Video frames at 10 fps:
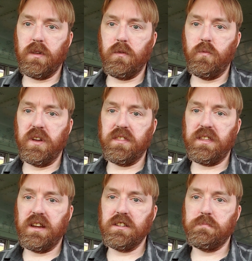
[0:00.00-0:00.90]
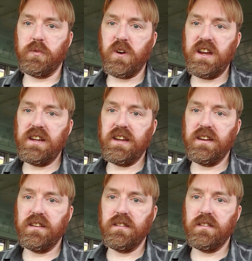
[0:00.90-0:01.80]
When things break,
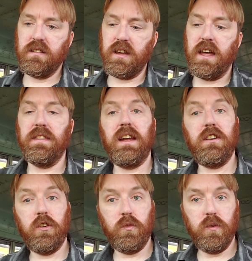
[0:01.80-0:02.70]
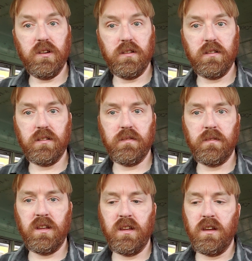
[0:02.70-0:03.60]
and they do,
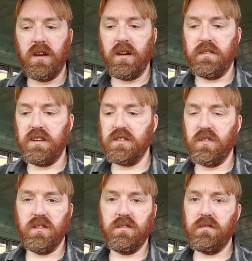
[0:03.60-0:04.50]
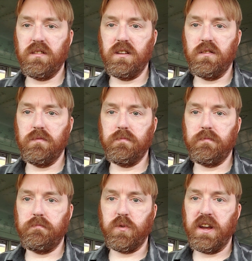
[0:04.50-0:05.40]
these aren't,
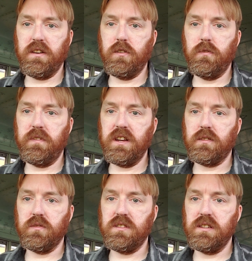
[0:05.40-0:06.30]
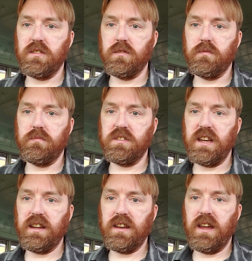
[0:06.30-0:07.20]
brand new vehicles. These are
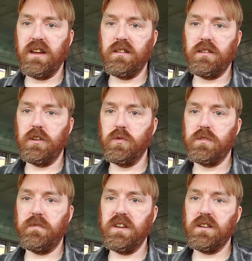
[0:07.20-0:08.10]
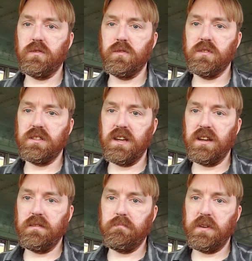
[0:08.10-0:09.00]
secondhand used vehicles
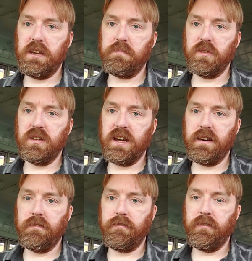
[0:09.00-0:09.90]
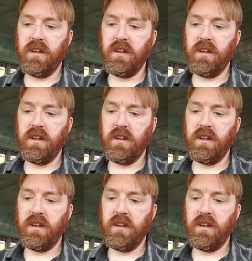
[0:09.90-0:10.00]
that people have,